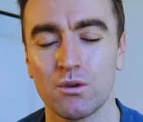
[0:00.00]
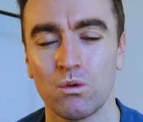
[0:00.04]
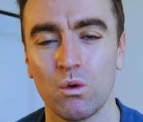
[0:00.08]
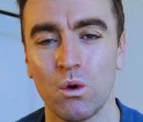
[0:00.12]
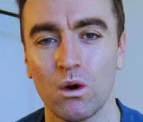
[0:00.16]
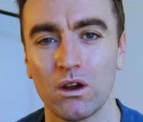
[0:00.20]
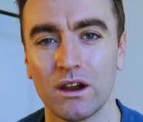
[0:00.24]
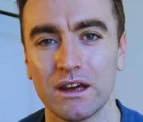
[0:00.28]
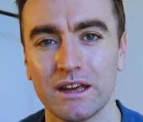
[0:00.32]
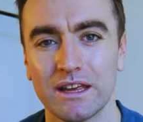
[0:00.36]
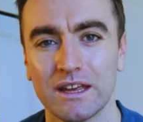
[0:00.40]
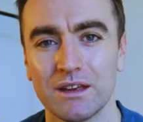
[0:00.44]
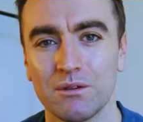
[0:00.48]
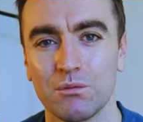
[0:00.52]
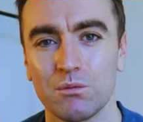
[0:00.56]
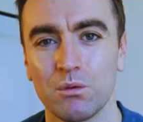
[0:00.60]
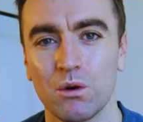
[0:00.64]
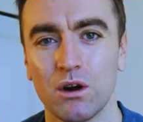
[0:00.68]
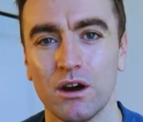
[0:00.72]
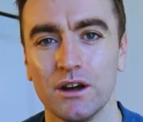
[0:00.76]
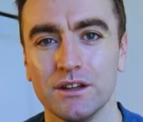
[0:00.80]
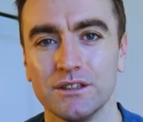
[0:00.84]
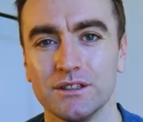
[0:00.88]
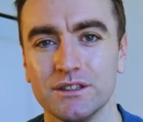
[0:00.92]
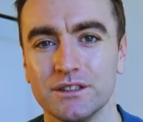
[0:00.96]
quality
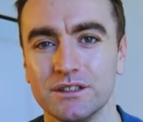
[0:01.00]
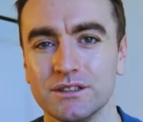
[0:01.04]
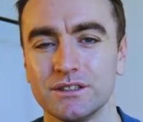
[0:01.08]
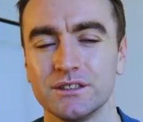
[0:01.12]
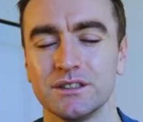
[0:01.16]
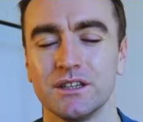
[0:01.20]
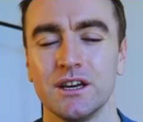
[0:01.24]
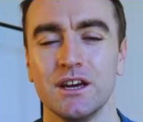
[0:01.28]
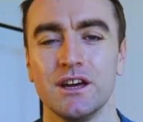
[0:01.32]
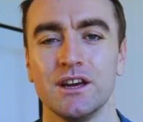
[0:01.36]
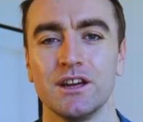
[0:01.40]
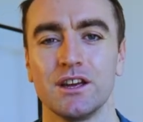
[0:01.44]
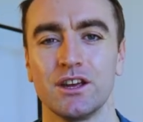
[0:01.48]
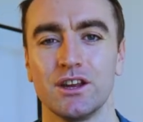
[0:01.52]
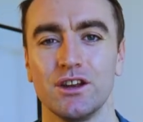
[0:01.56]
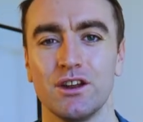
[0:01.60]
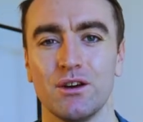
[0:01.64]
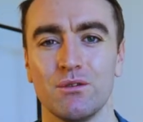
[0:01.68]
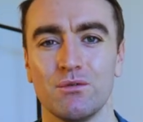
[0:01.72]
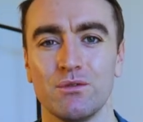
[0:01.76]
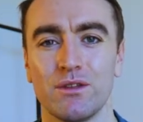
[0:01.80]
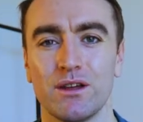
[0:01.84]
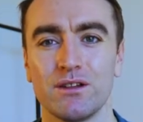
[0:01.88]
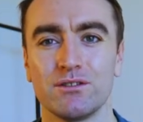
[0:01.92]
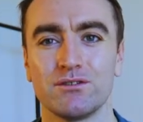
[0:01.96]
ones,
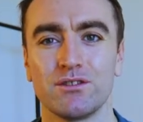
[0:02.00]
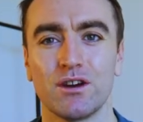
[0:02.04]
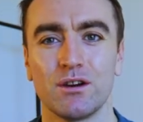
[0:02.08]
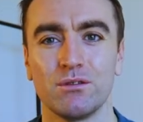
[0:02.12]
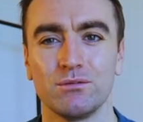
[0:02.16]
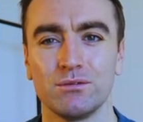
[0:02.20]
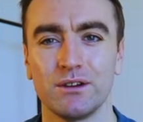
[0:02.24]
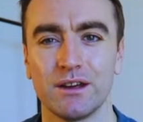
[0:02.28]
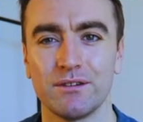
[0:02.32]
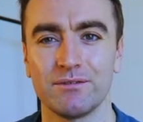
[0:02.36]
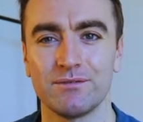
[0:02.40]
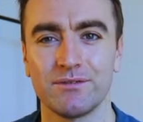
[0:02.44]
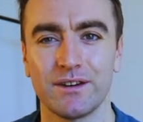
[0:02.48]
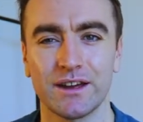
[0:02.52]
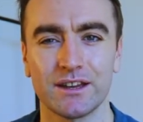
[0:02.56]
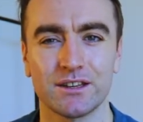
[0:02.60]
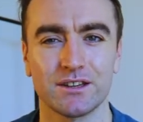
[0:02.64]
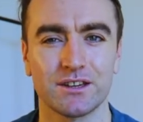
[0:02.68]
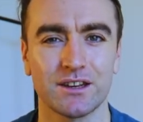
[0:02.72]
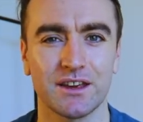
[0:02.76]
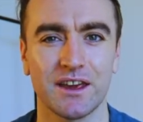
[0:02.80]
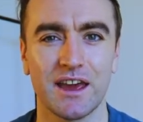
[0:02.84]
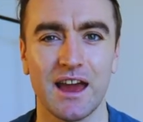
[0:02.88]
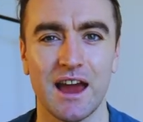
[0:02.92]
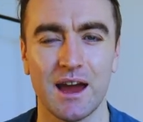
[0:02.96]
that don't
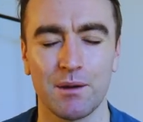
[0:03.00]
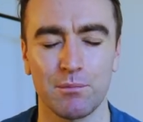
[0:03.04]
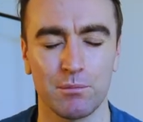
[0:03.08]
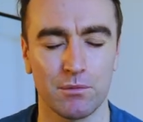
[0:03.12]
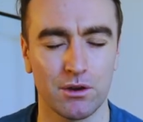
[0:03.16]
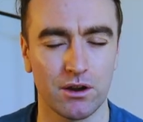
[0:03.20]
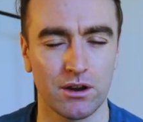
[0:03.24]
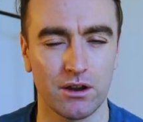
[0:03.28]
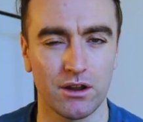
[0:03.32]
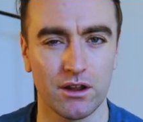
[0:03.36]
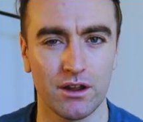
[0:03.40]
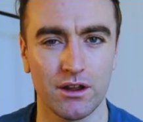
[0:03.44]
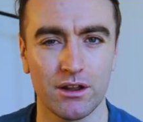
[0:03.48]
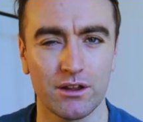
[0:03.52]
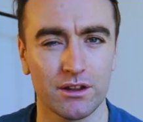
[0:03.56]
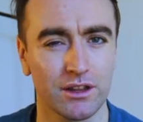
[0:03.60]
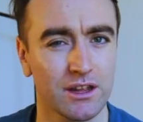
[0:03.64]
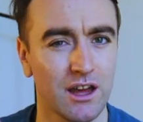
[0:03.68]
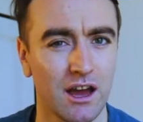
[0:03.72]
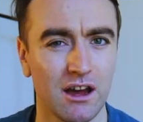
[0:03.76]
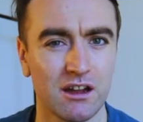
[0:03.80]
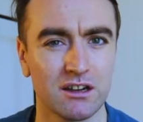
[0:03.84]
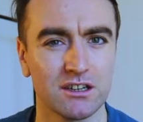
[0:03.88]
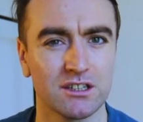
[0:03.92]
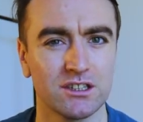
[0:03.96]
affect your camera
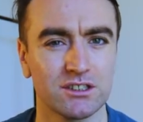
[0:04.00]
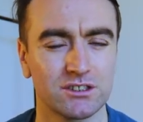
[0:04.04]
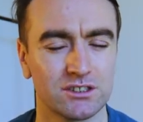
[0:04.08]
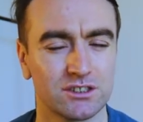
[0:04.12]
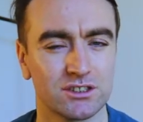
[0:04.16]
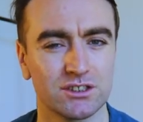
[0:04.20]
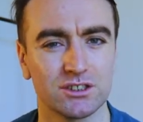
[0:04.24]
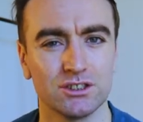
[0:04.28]
colors